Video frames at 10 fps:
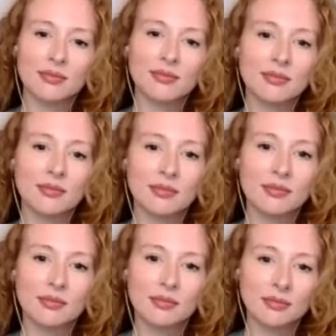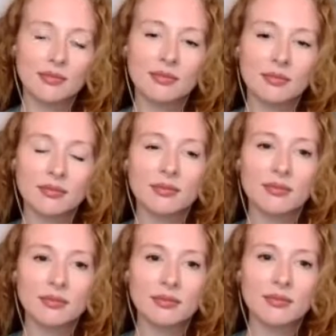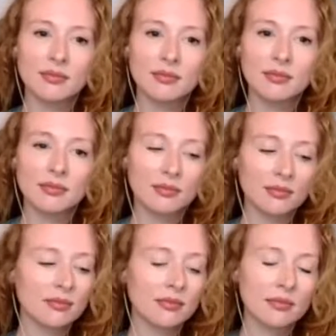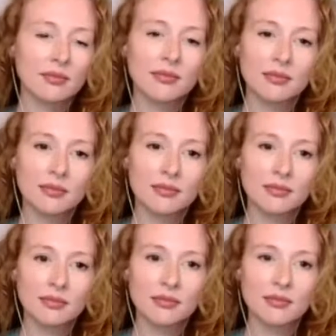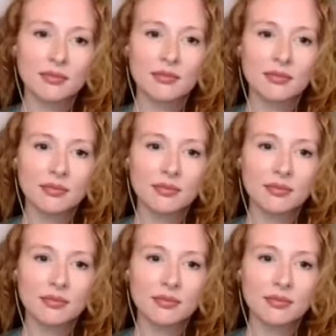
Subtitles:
(silent)